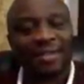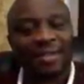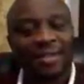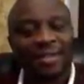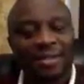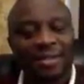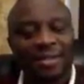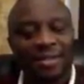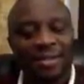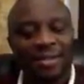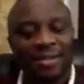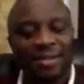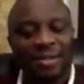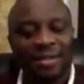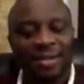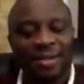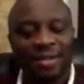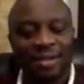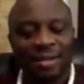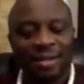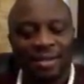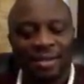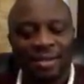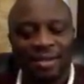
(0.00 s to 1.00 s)

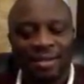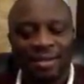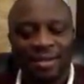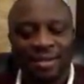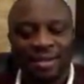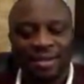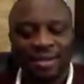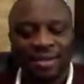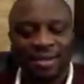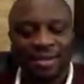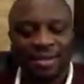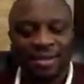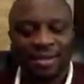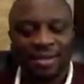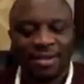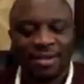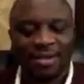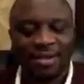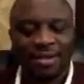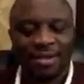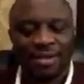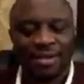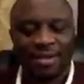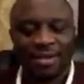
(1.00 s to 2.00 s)

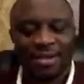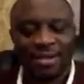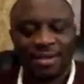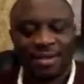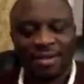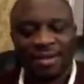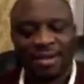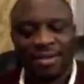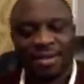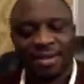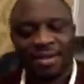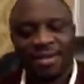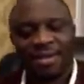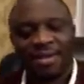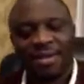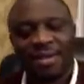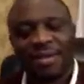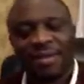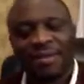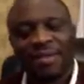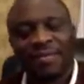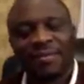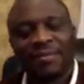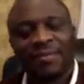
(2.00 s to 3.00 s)

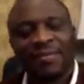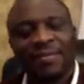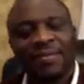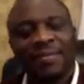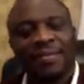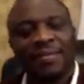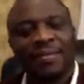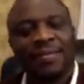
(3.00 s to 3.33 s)
Nobody speaks.